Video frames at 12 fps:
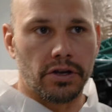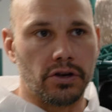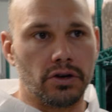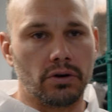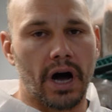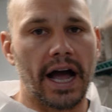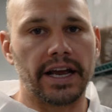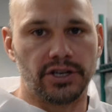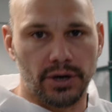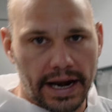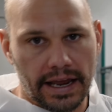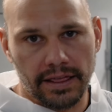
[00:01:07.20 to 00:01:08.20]
you
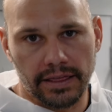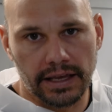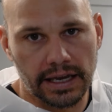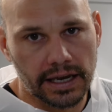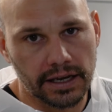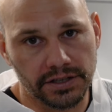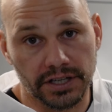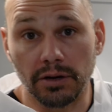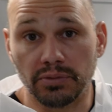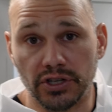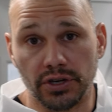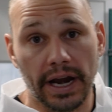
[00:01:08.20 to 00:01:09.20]
hydrate the
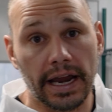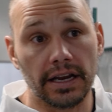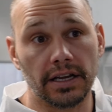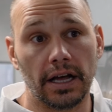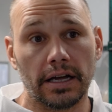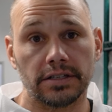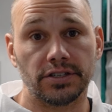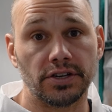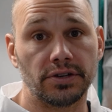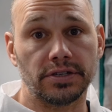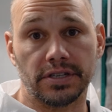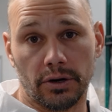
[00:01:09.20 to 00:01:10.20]
substrate
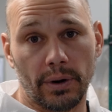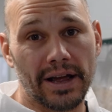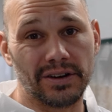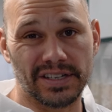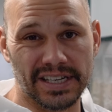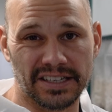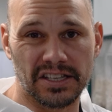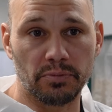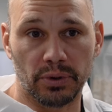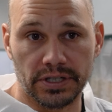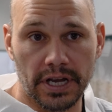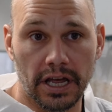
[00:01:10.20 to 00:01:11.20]
to around
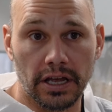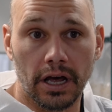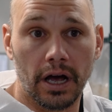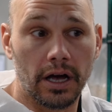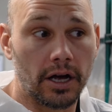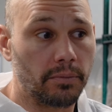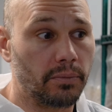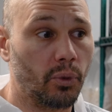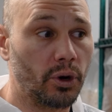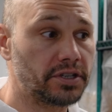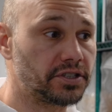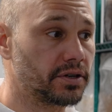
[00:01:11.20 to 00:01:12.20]
60%
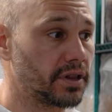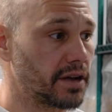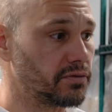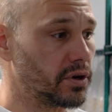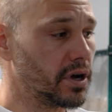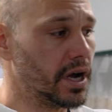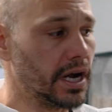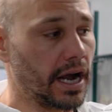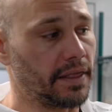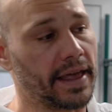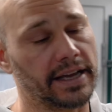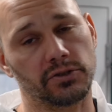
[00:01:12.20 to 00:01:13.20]
moisture level,
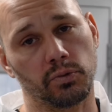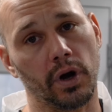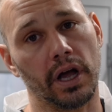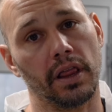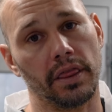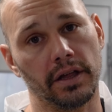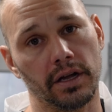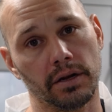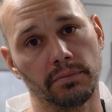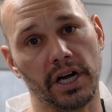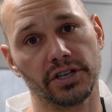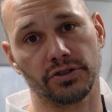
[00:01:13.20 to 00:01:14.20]
and that's what
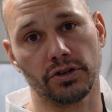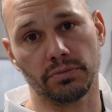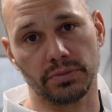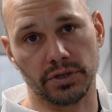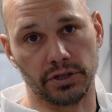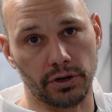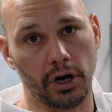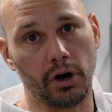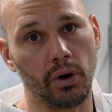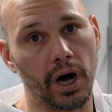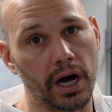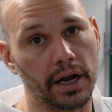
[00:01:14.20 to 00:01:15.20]
the mushrooms
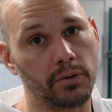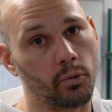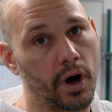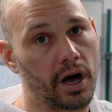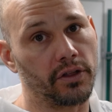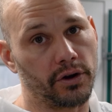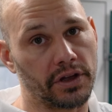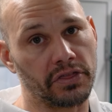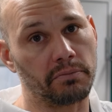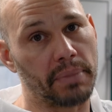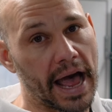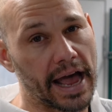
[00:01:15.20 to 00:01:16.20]
grow on while they're in
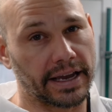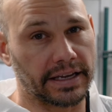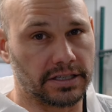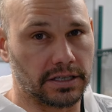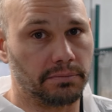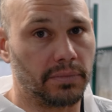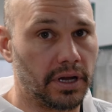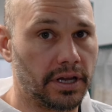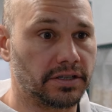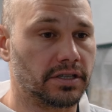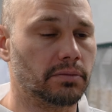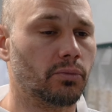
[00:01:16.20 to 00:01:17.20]
the bag, is
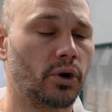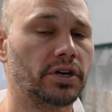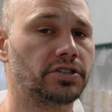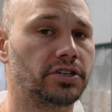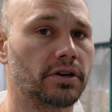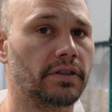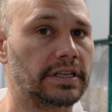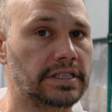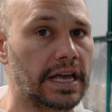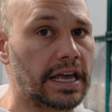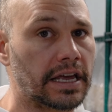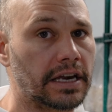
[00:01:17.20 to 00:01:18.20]
the moisture
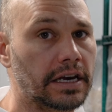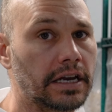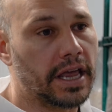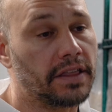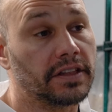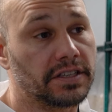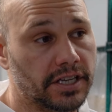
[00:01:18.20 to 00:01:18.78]
that's in the